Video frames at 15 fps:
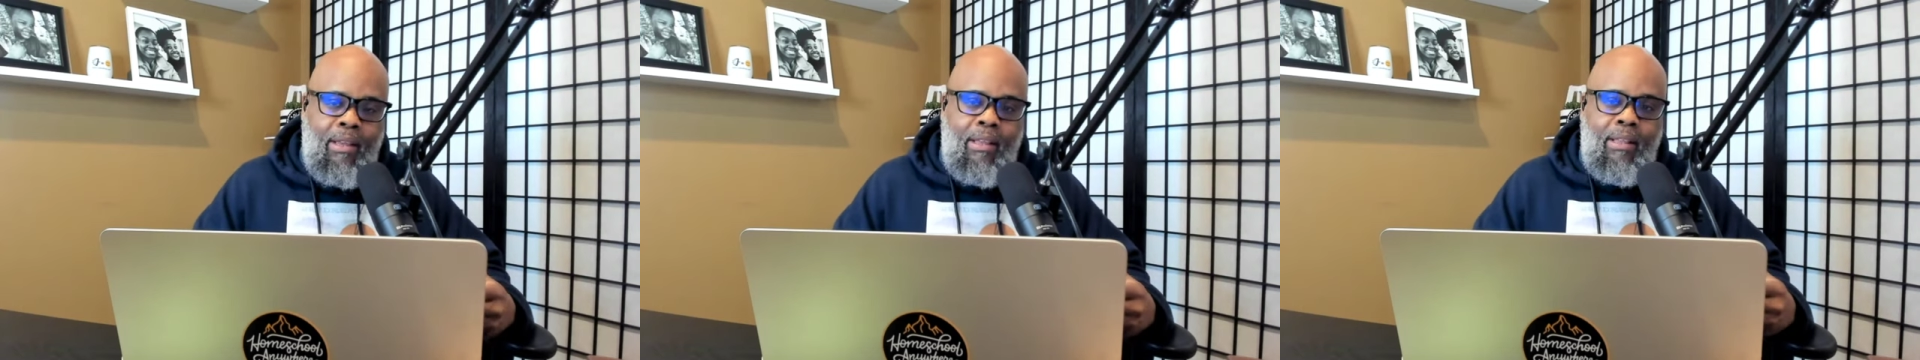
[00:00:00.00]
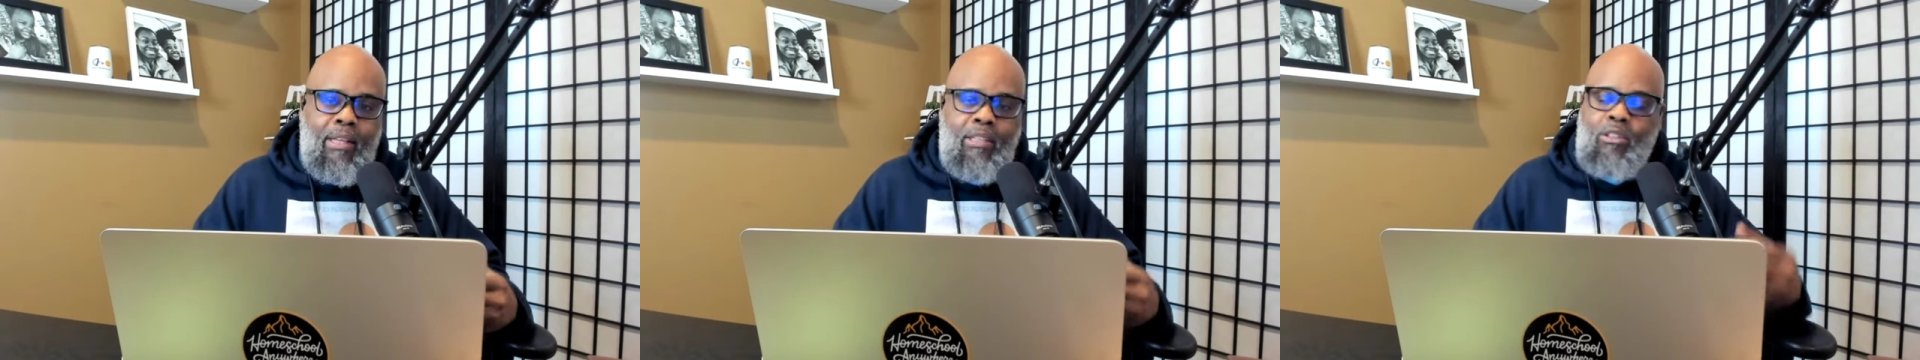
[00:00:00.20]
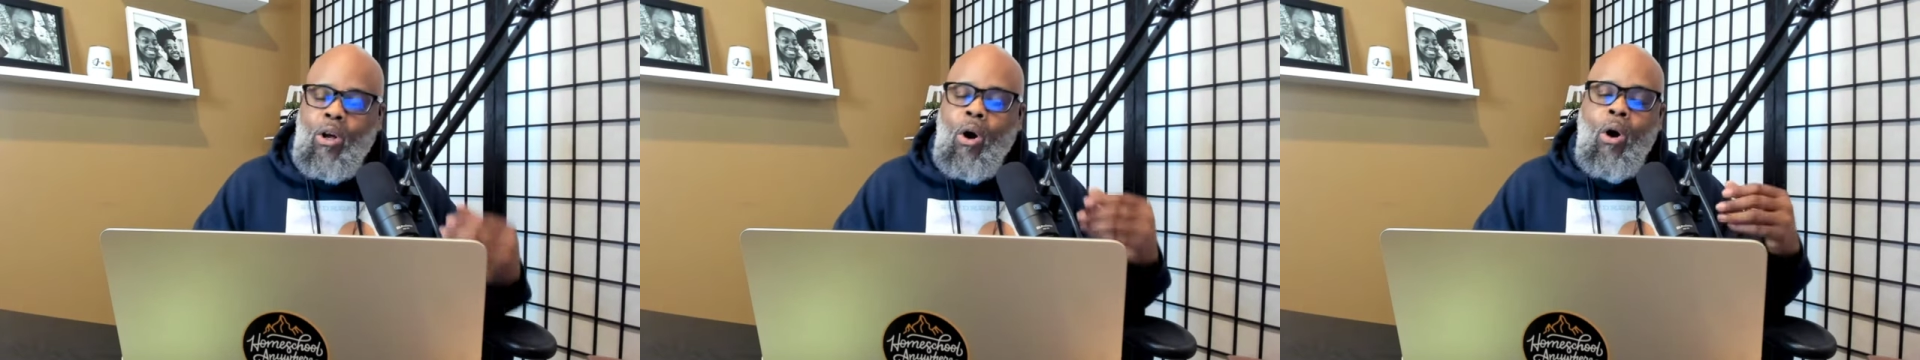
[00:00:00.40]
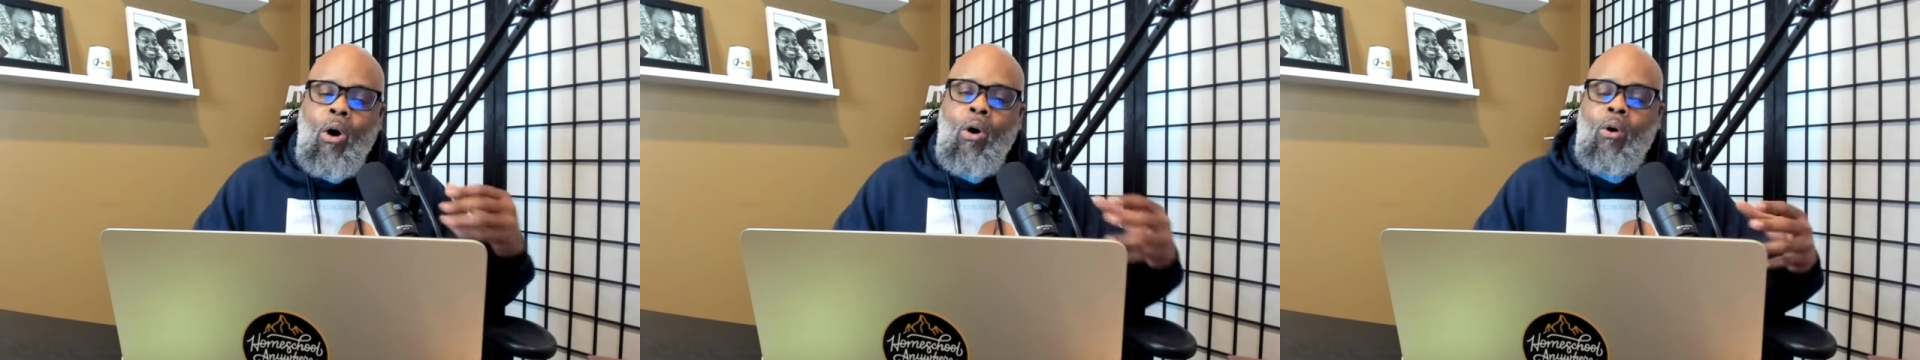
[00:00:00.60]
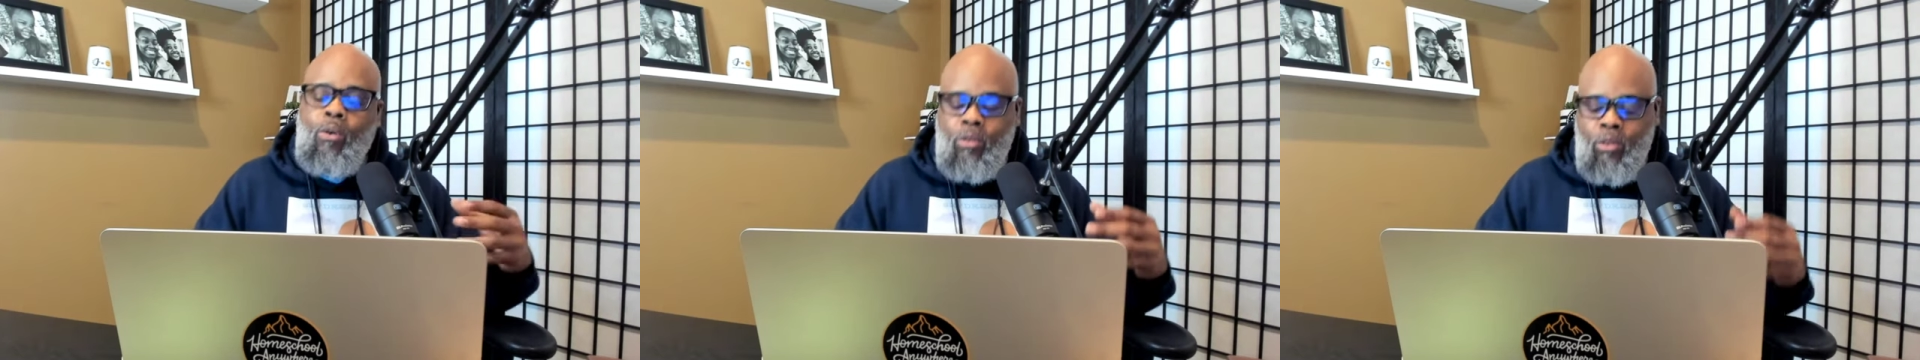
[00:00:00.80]
that's
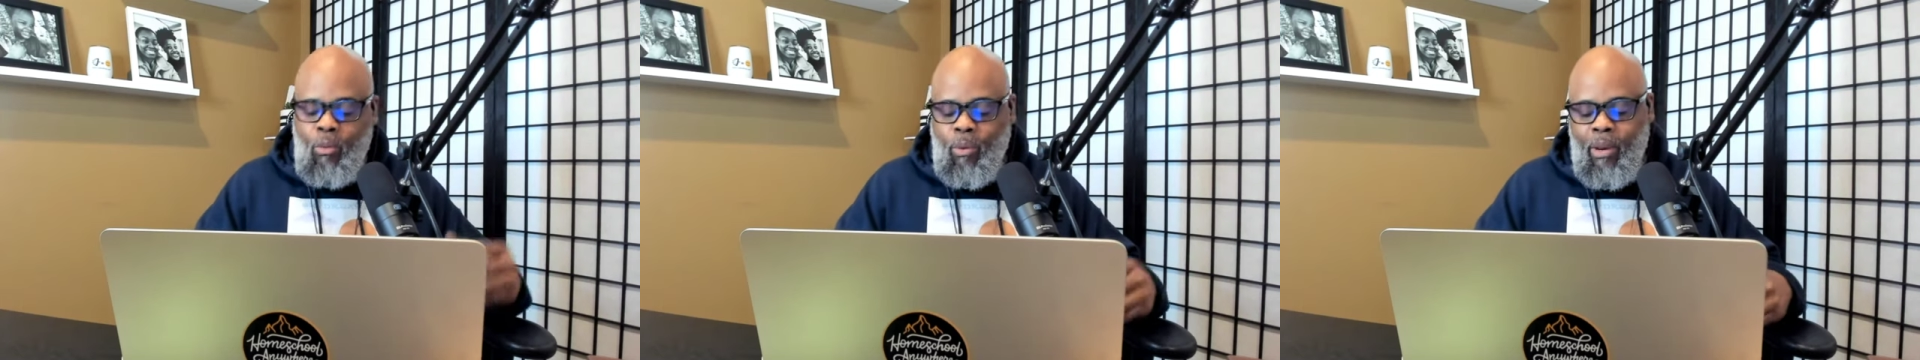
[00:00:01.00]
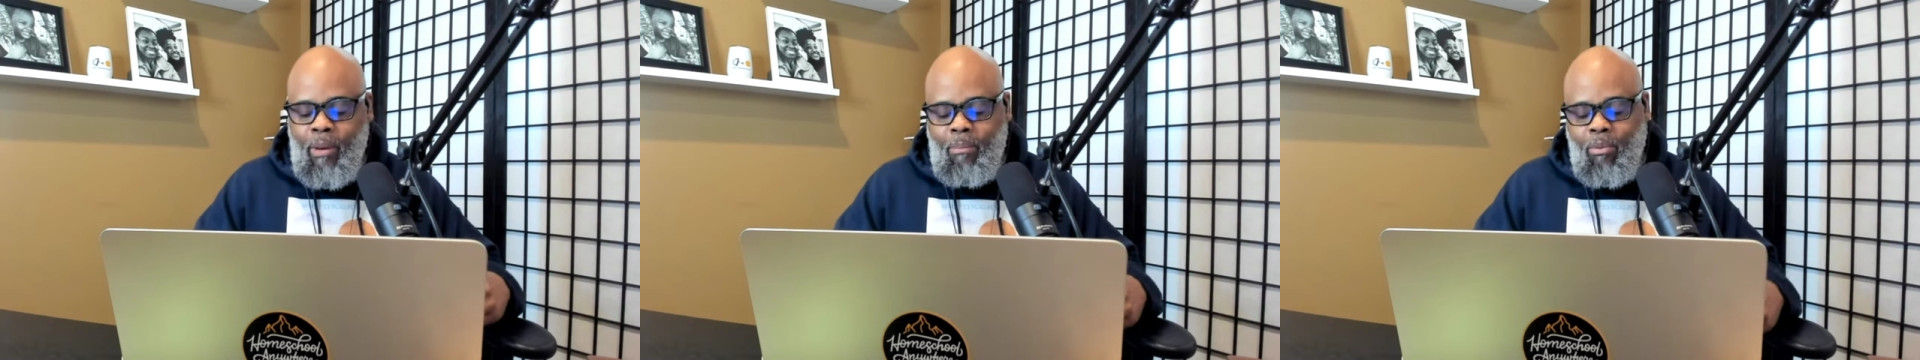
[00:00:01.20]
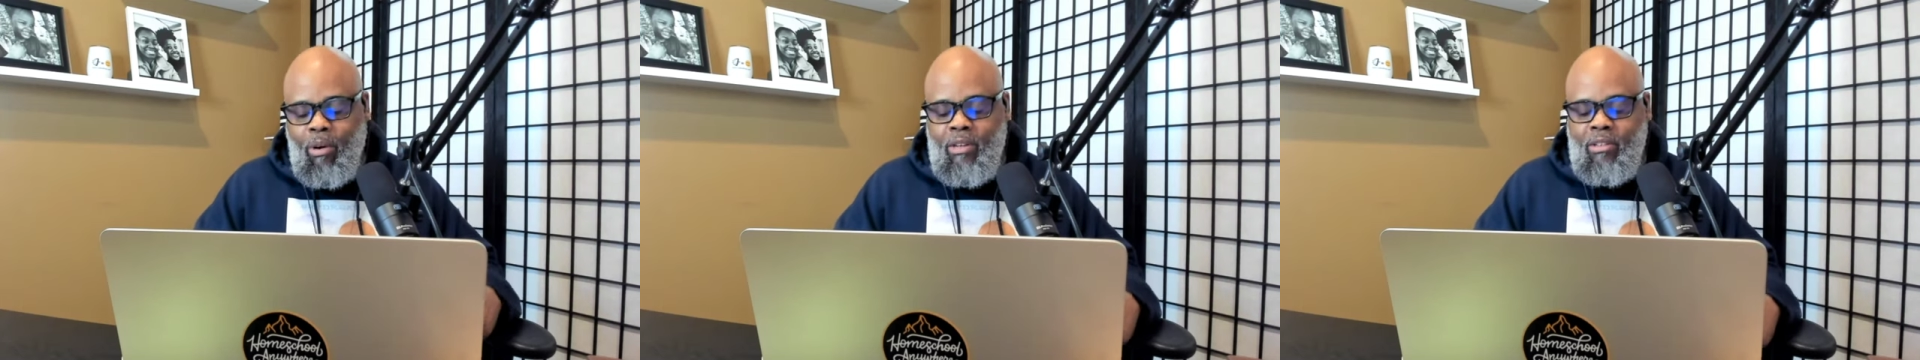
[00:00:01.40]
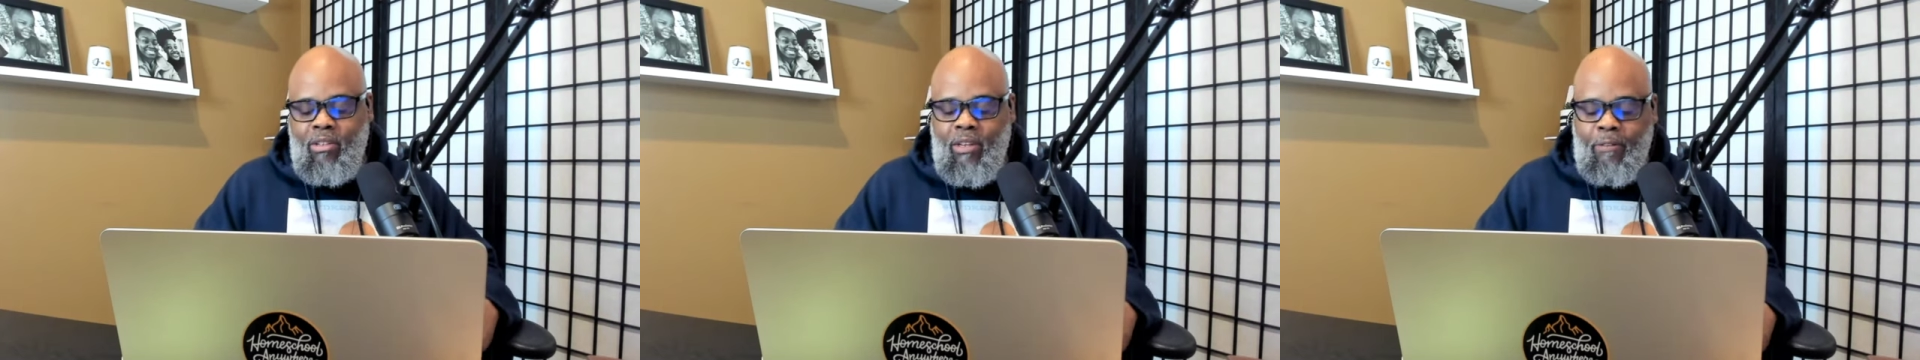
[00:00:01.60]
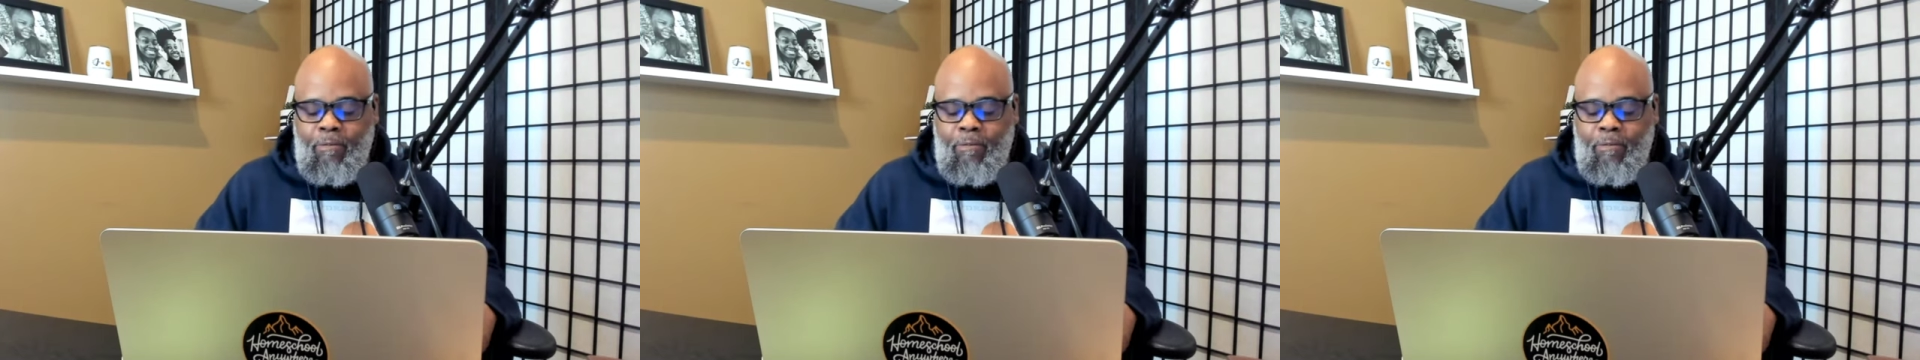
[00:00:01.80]
all the way present.